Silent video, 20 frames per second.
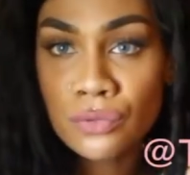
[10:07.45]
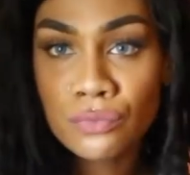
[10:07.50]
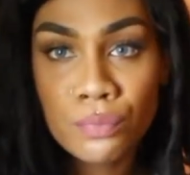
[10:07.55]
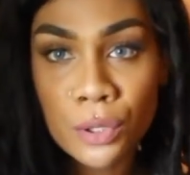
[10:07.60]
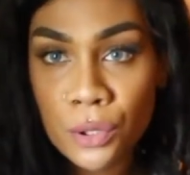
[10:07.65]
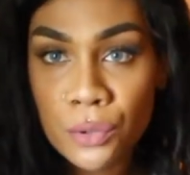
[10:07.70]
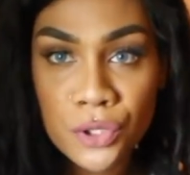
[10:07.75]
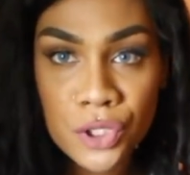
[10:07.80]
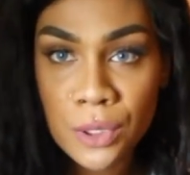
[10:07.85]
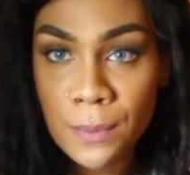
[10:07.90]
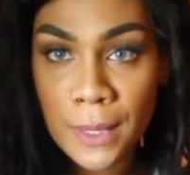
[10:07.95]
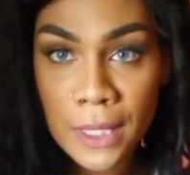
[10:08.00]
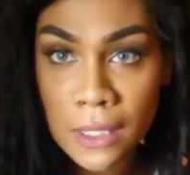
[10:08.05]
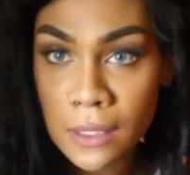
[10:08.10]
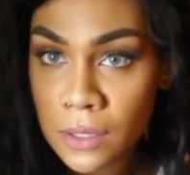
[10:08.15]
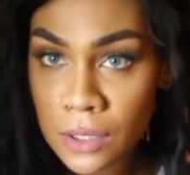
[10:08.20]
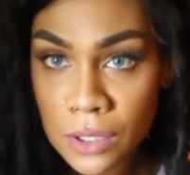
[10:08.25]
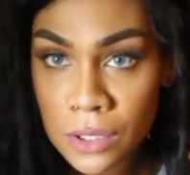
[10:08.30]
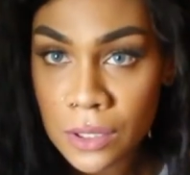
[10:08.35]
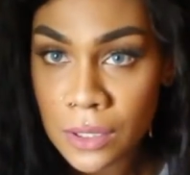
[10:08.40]
bougie
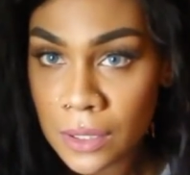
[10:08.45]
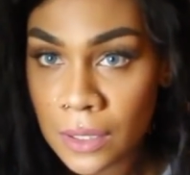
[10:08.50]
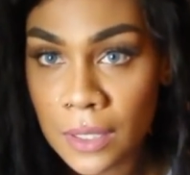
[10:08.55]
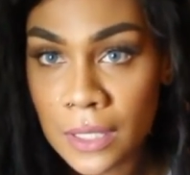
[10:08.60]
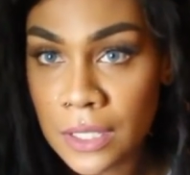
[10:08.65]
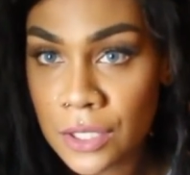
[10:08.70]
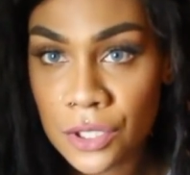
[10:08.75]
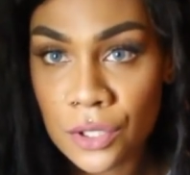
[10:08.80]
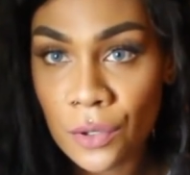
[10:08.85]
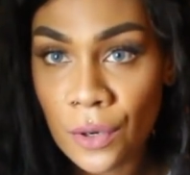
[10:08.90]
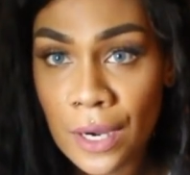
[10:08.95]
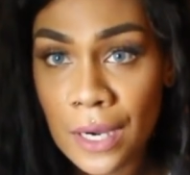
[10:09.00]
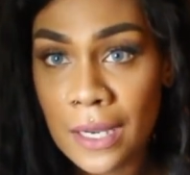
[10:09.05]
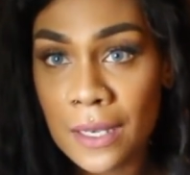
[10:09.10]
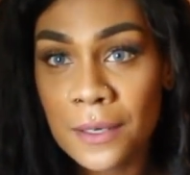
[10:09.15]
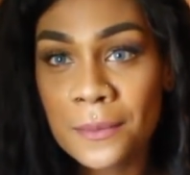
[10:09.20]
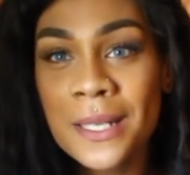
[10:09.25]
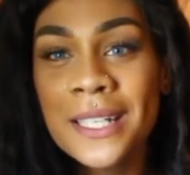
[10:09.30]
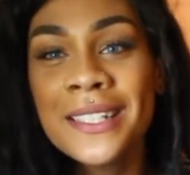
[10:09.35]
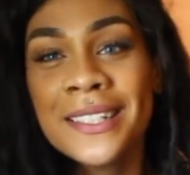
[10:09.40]
bitch
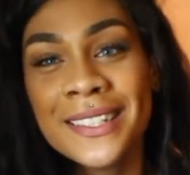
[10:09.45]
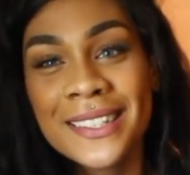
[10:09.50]
Instagram